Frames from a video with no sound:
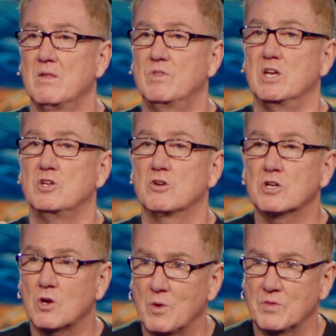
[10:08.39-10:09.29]
that you're
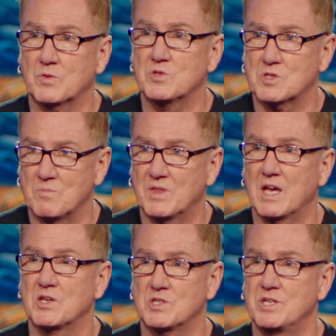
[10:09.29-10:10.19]
going through some
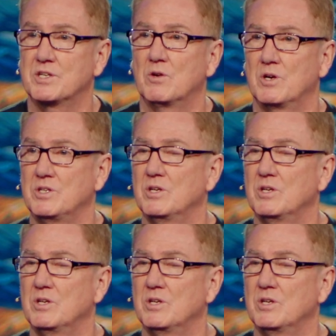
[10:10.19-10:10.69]
things and you're going,